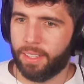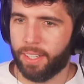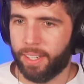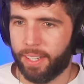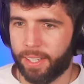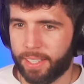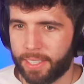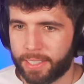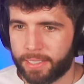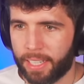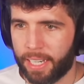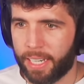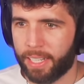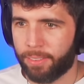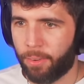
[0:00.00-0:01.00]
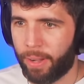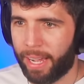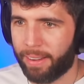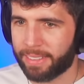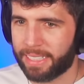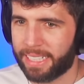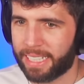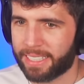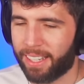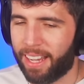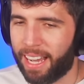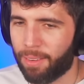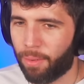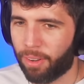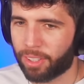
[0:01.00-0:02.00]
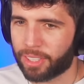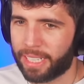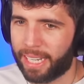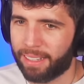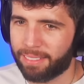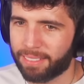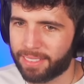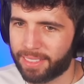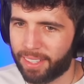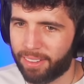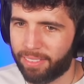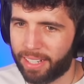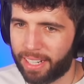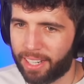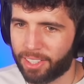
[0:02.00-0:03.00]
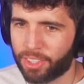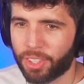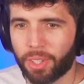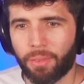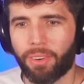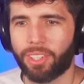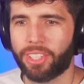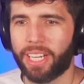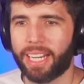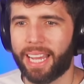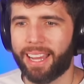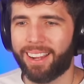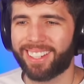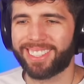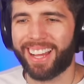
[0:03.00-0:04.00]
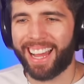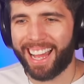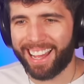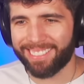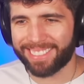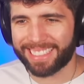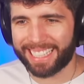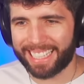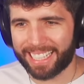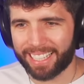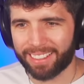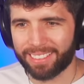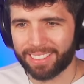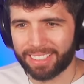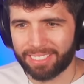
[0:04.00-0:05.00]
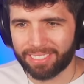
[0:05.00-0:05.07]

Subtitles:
The 3 hours in desert, I've watched that. So I feel like I shouldn't watch it again because I have seen it.